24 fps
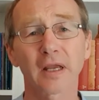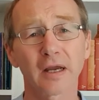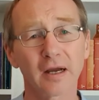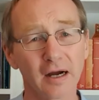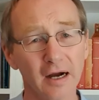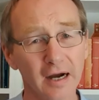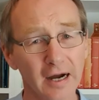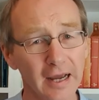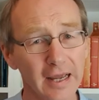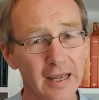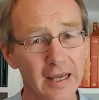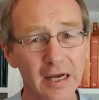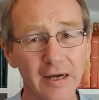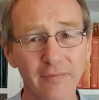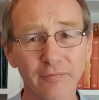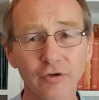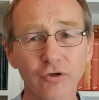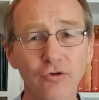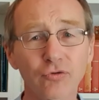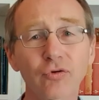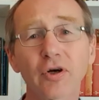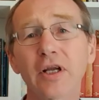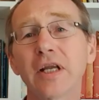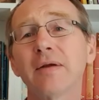I have a
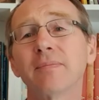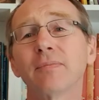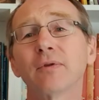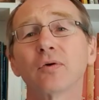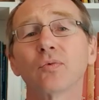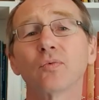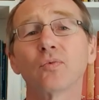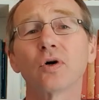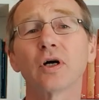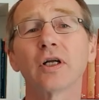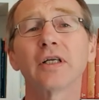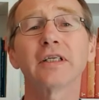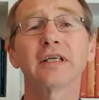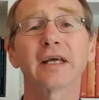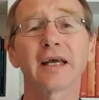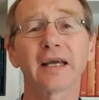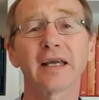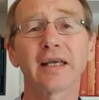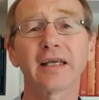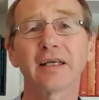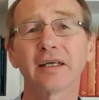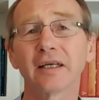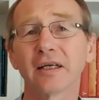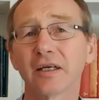dream that one
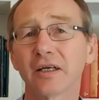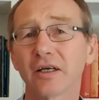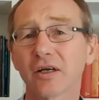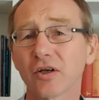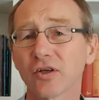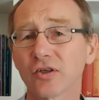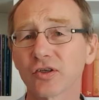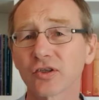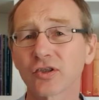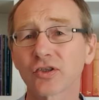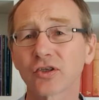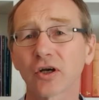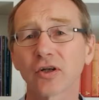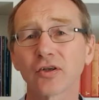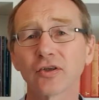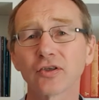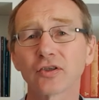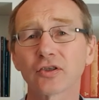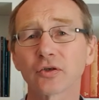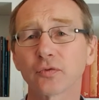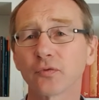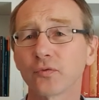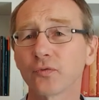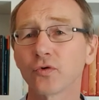day sons
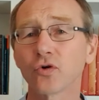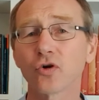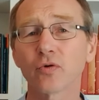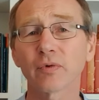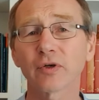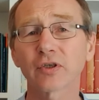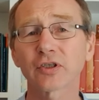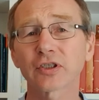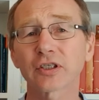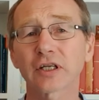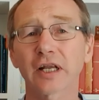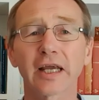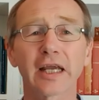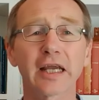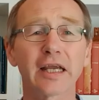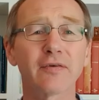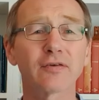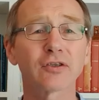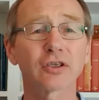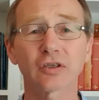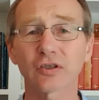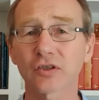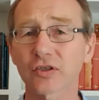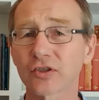of former slaves
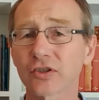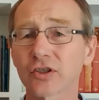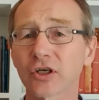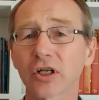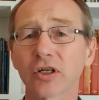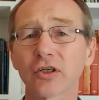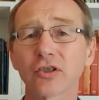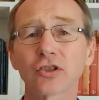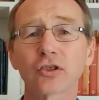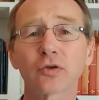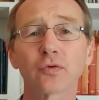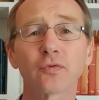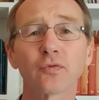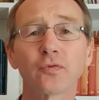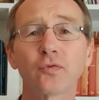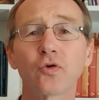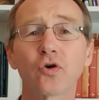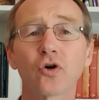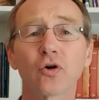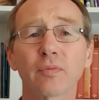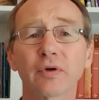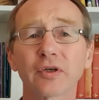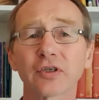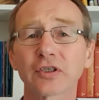and sons of
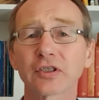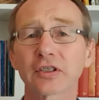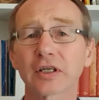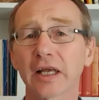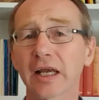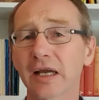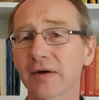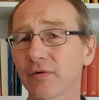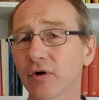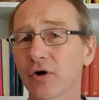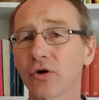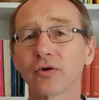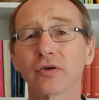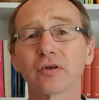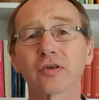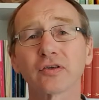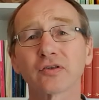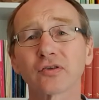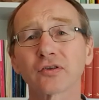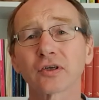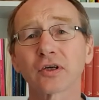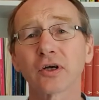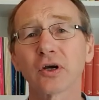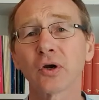former slave
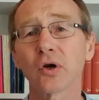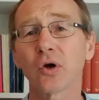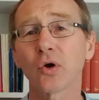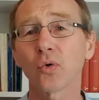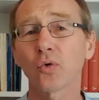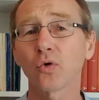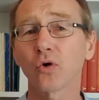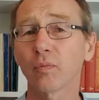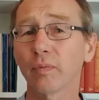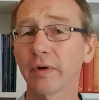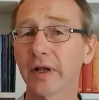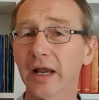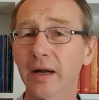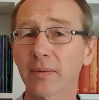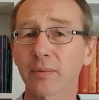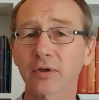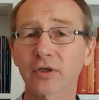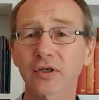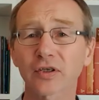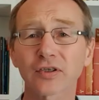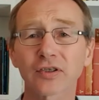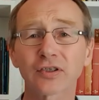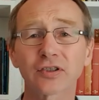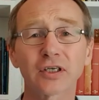owners will be able
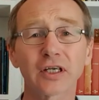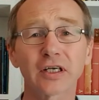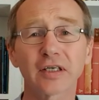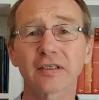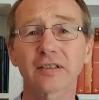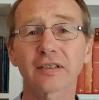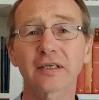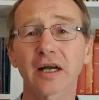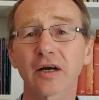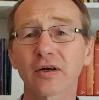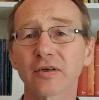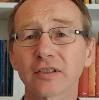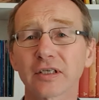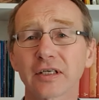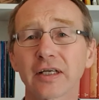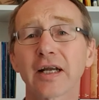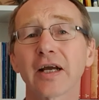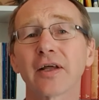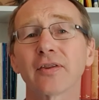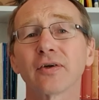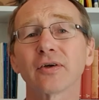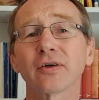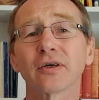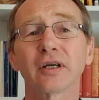to sit down
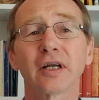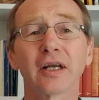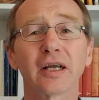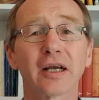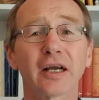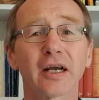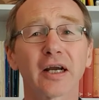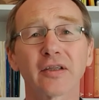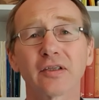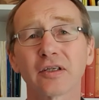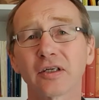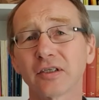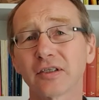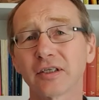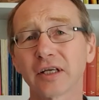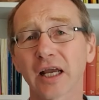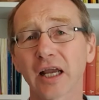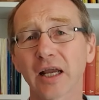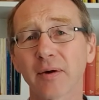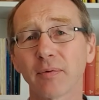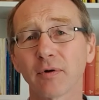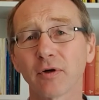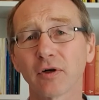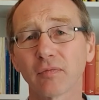together at the
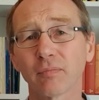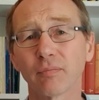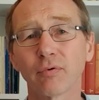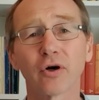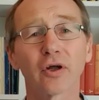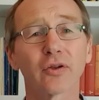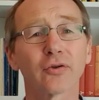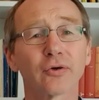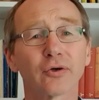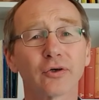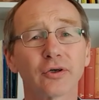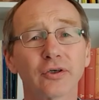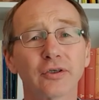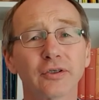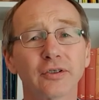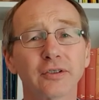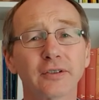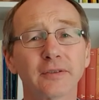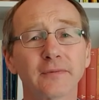table of brotherhood.